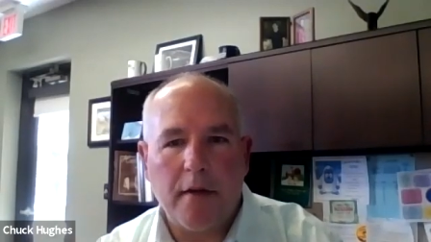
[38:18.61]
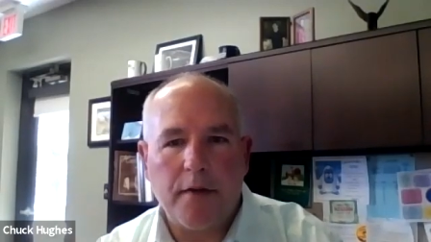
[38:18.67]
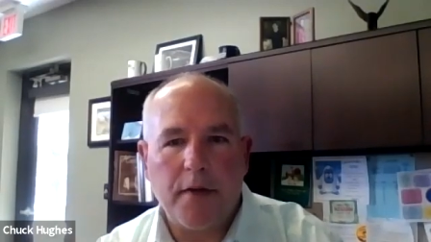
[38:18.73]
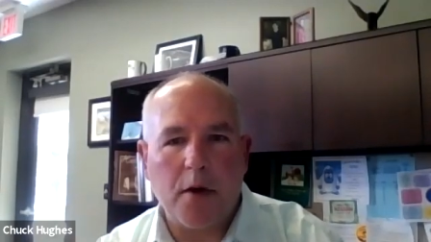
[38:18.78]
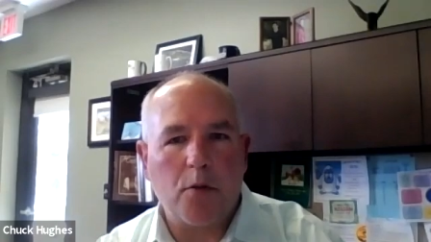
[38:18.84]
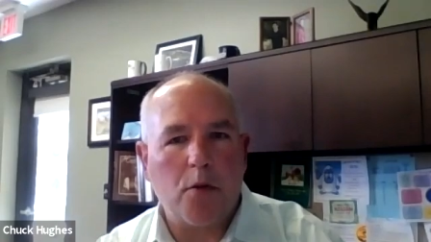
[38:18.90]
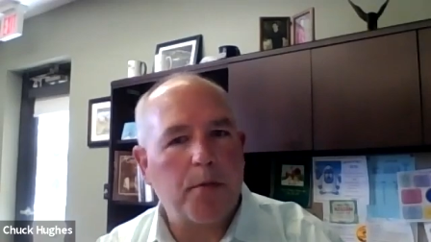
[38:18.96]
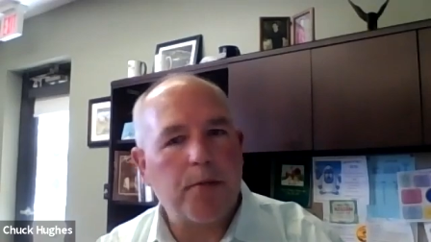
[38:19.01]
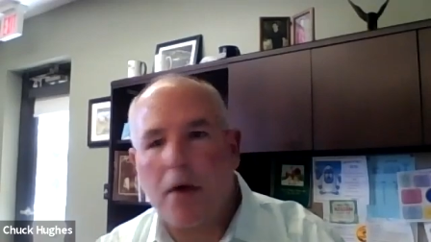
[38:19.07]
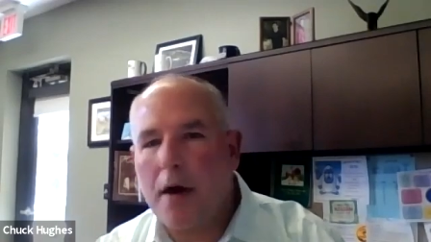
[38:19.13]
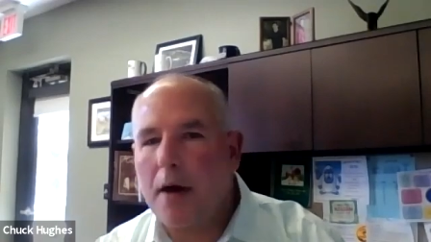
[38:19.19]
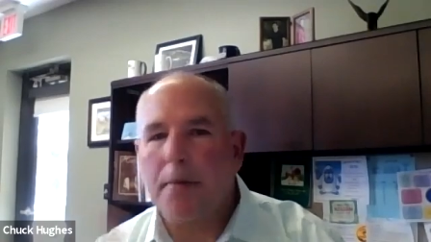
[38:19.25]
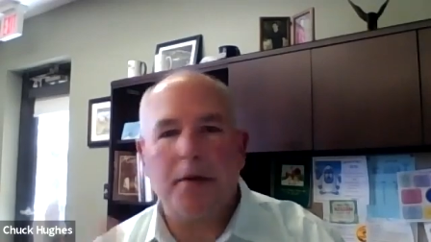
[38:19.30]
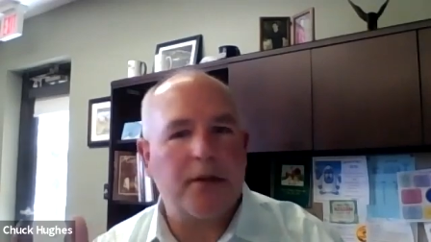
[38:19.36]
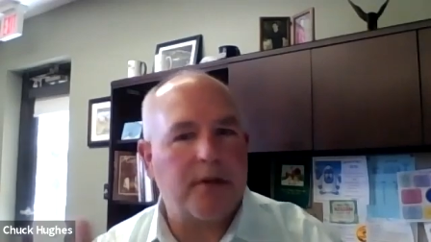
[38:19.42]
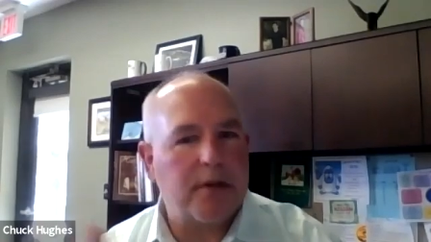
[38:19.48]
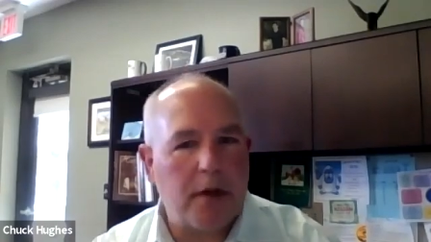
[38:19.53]
then we'll
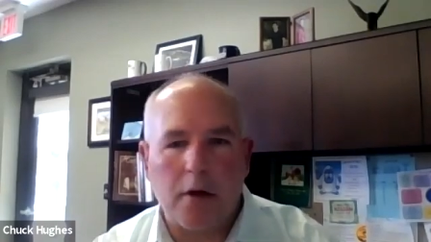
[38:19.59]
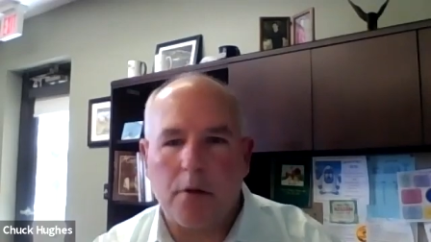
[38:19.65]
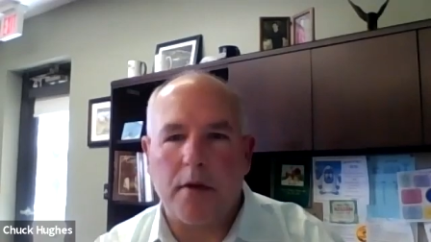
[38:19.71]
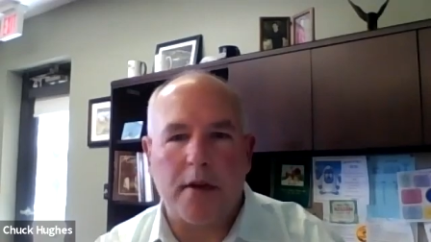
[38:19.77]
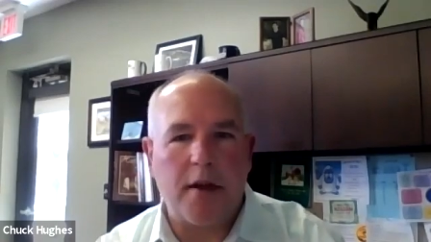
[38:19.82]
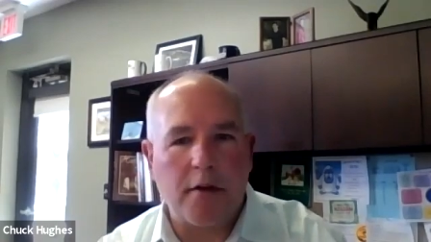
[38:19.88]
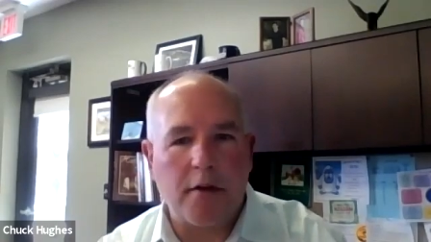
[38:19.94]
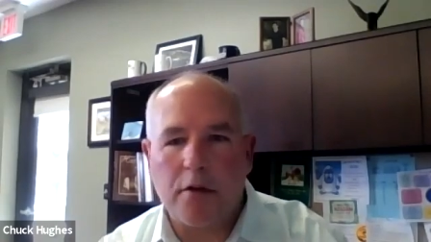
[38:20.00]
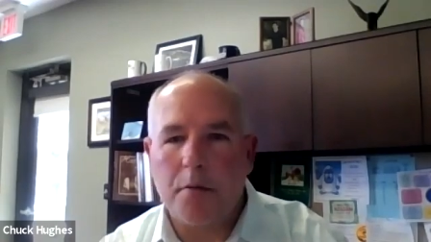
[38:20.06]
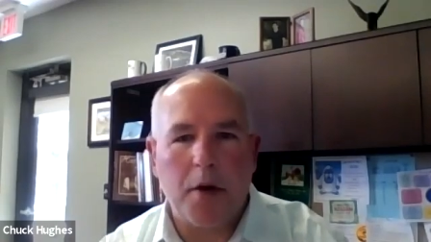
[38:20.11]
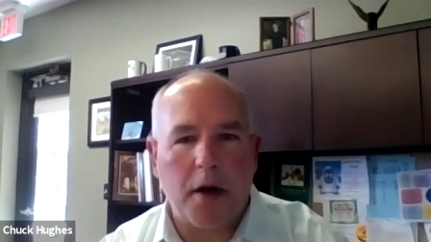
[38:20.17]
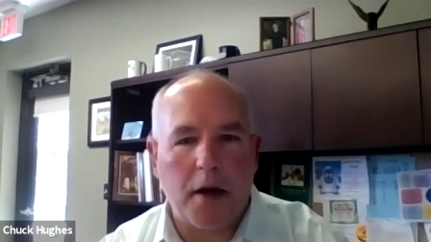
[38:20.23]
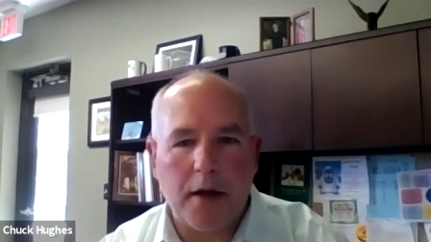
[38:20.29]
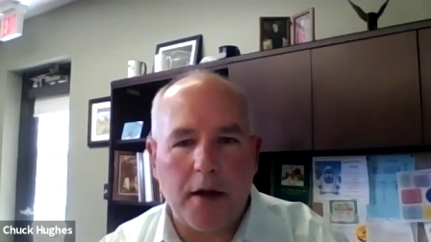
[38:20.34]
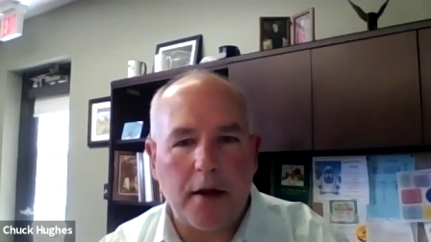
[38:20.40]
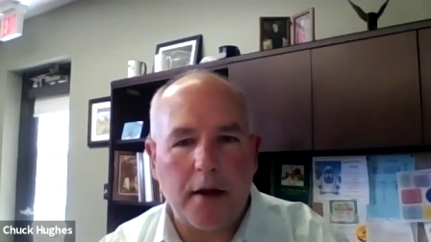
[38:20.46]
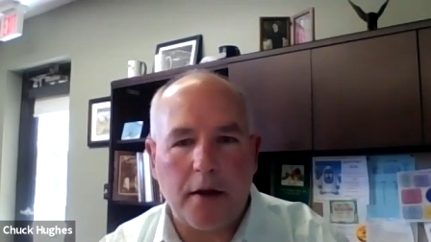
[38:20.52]
probably start with
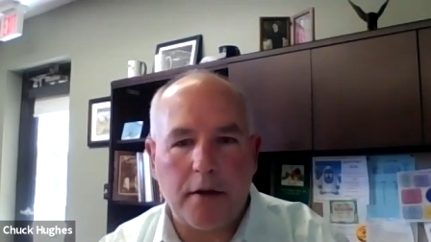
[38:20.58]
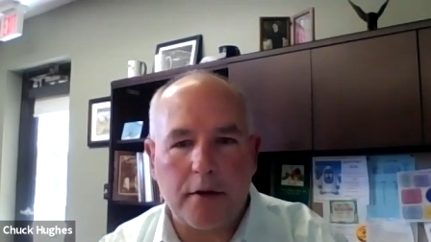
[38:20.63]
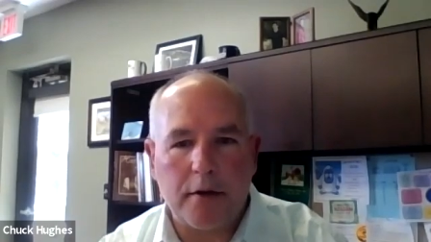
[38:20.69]
everybody